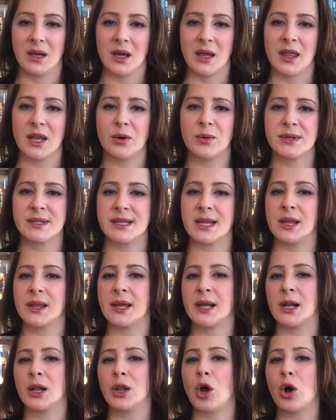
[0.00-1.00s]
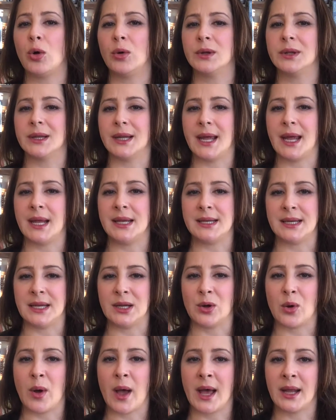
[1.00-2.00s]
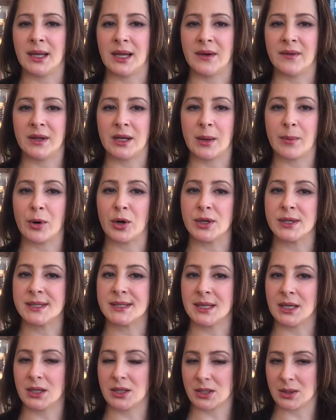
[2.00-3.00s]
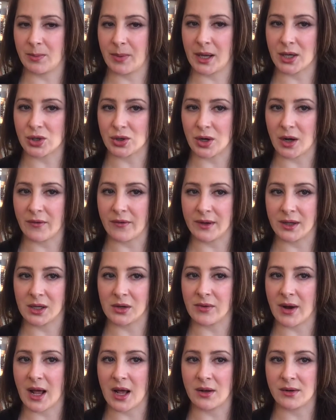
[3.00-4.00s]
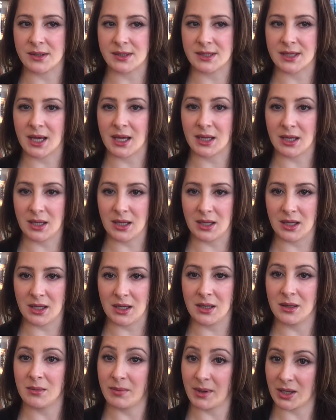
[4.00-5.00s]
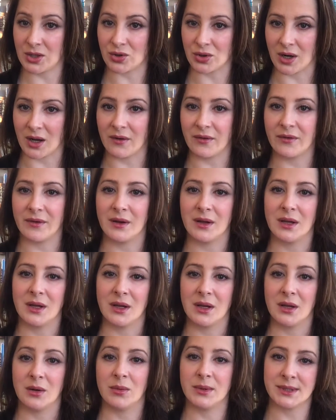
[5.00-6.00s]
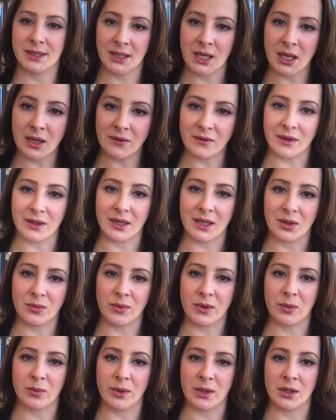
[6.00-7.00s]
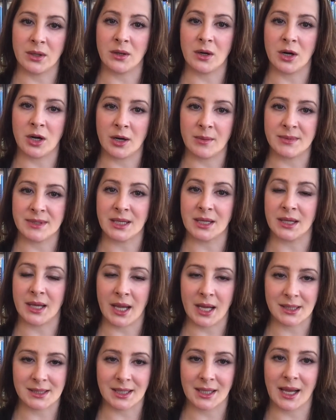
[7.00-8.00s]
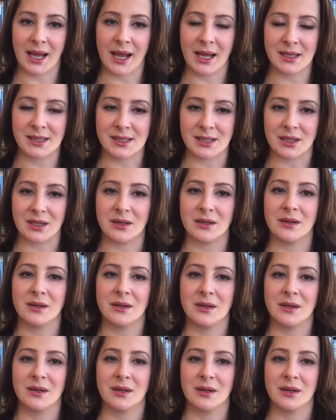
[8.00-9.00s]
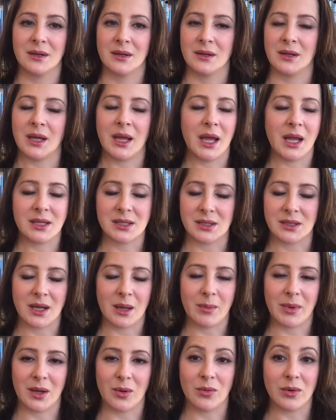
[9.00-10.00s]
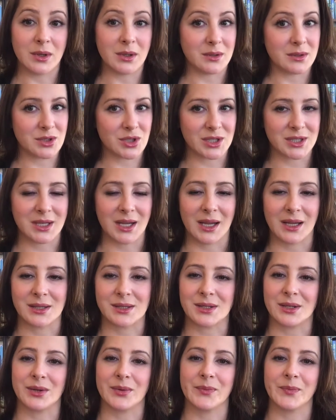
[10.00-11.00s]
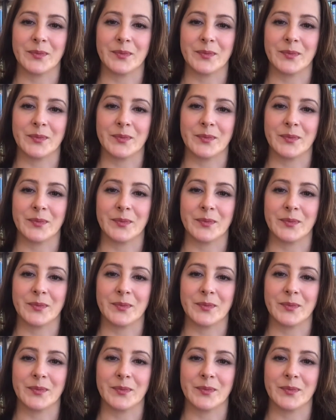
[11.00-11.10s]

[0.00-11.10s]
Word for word: There was the little old lady who had given up her seat to Petrov on the grounds that he, Petrov, was an invalid with wooden arms and legs and cancer, the cancer not being wooden, just cancer.